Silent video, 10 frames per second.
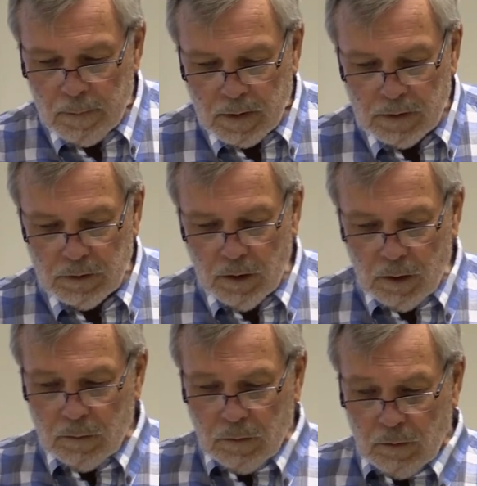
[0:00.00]
Because you
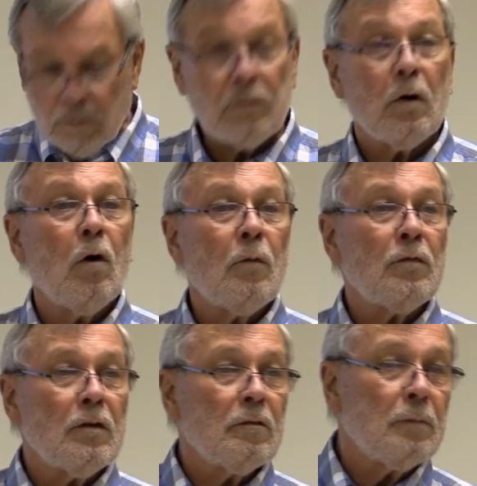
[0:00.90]
know, if,
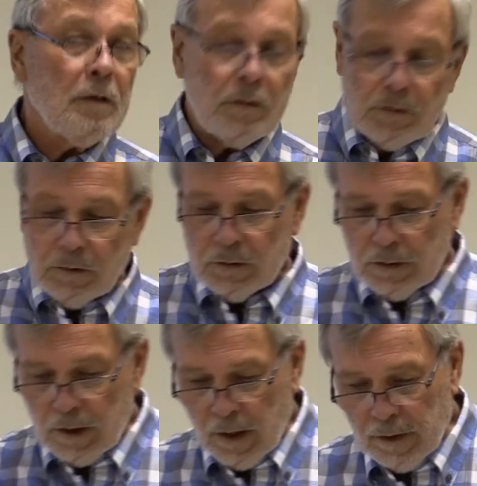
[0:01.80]
hopefully you've been to
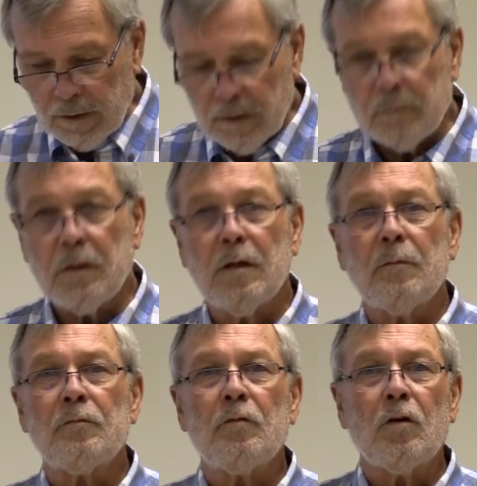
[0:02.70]
Salina and been
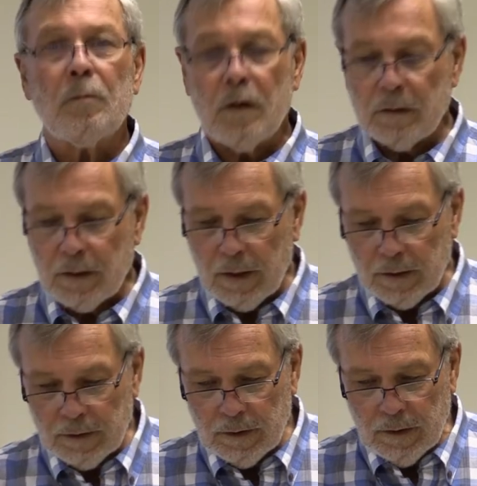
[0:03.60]
up Four Mile
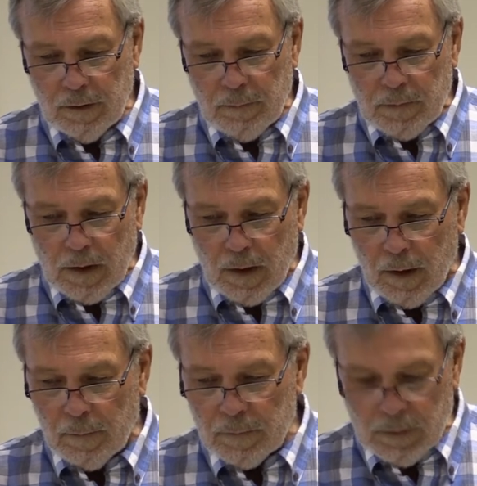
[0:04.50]
Canyon,
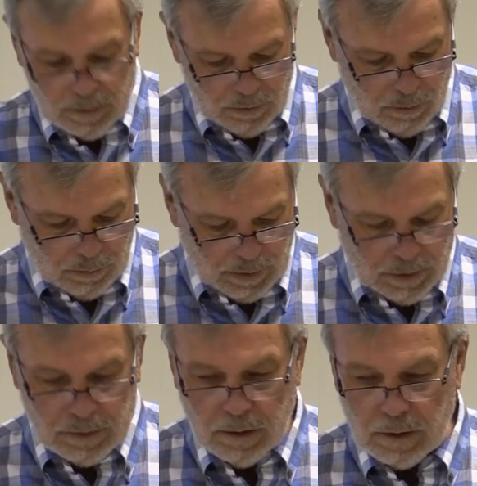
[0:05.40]
um, know what
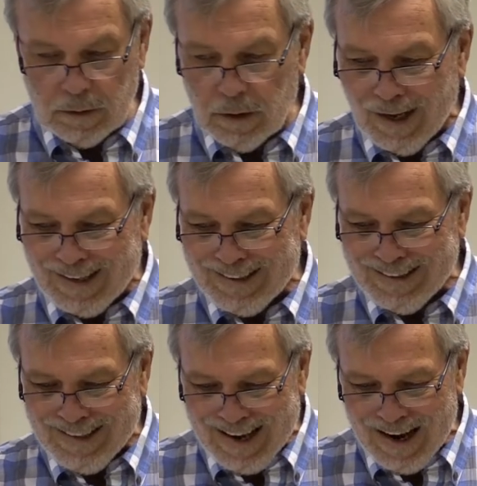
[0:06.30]
that's look like
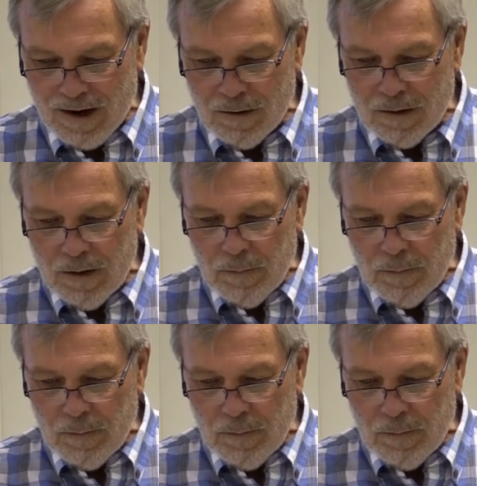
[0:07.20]
now.